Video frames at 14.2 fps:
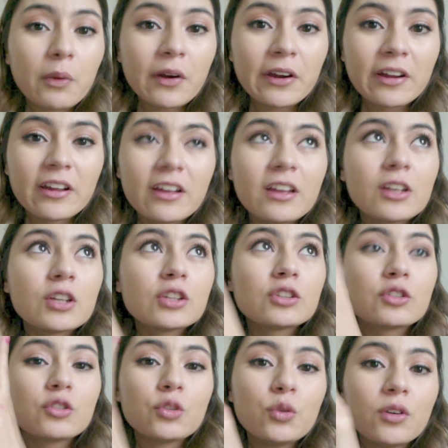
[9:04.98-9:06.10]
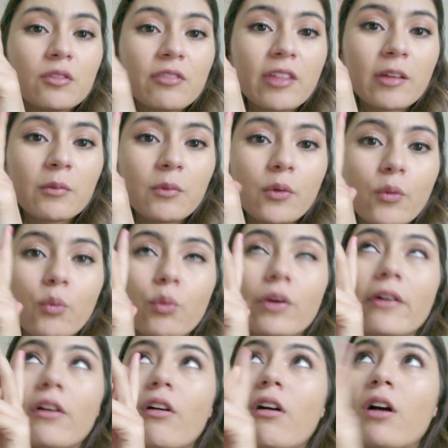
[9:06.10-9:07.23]
two of them will always
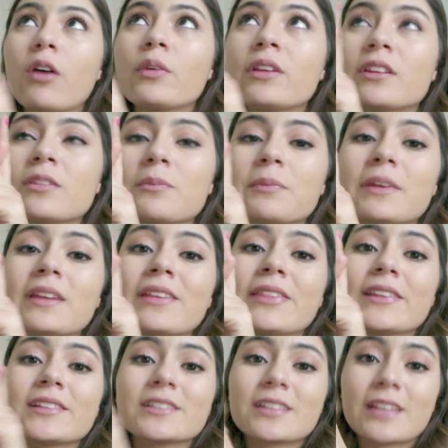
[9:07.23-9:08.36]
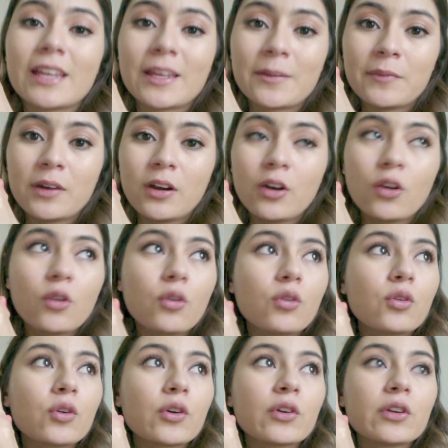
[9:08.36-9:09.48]
be the same or
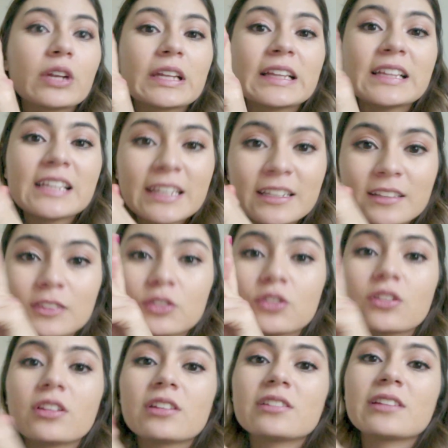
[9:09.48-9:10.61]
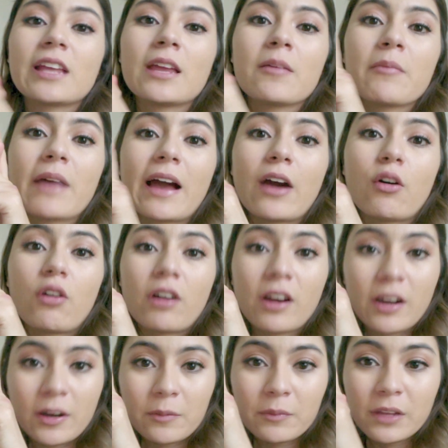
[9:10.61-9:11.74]
lead to the same outcome. You
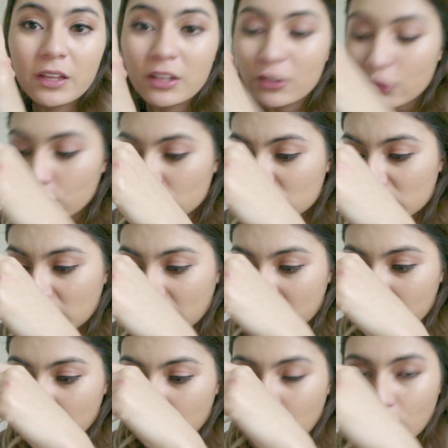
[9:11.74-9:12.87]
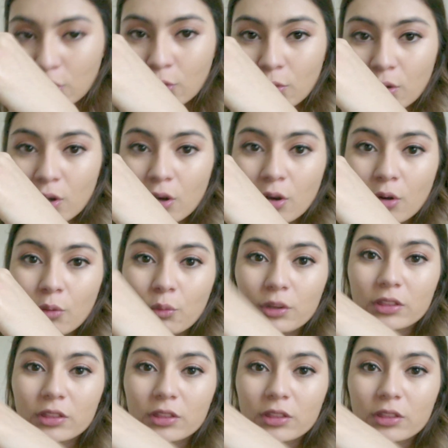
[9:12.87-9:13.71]
just have to know what the four